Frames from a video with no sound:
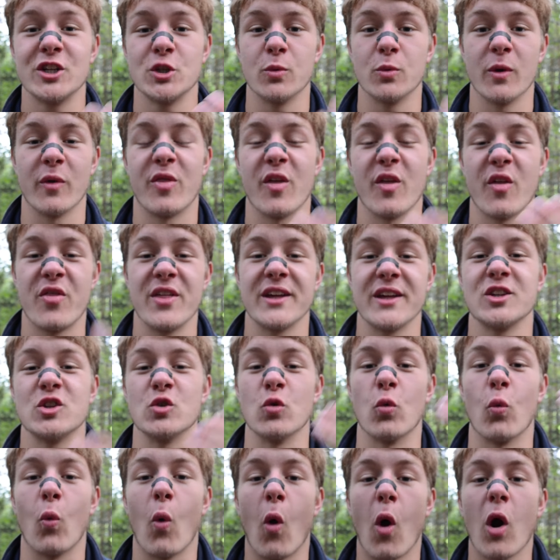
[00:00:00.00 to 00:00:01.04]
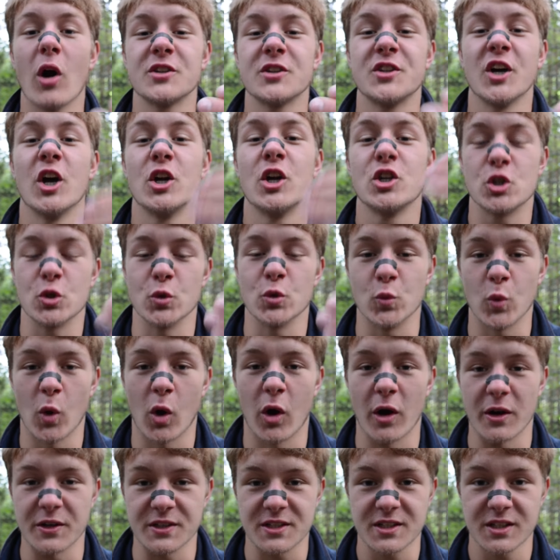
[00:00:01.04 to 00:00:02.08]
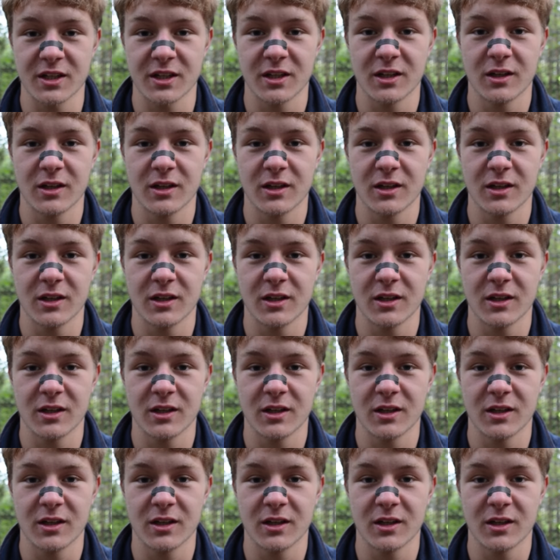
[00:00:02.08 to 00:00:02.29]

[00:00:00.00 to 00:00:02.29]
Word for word: with the thing you want to want.